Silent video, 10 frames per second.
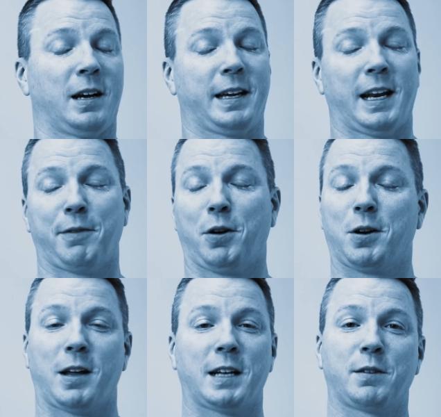Again, I've
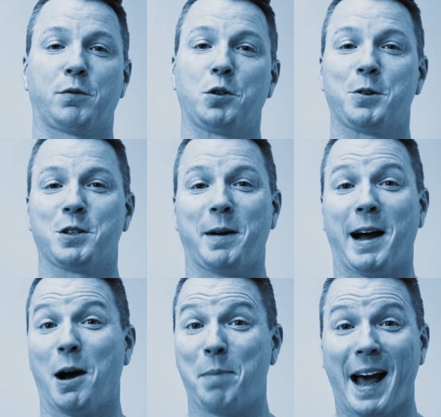heard lots of rumors
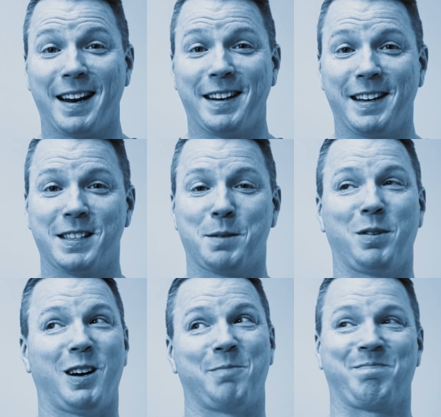about how bad it is,
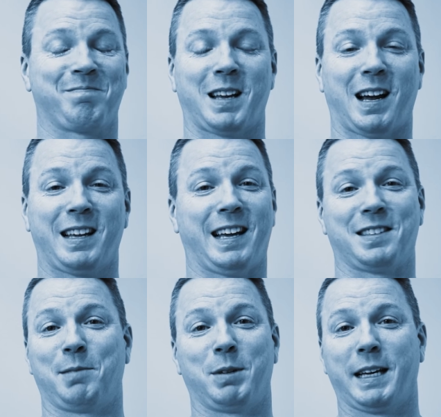but I
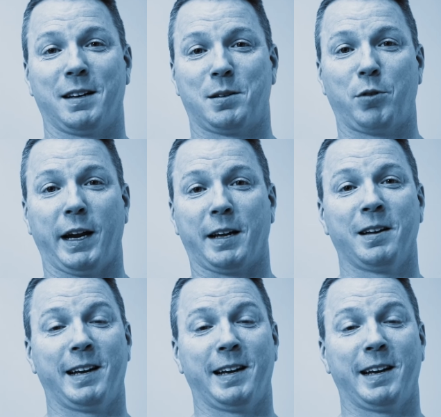can't seem to get it to break.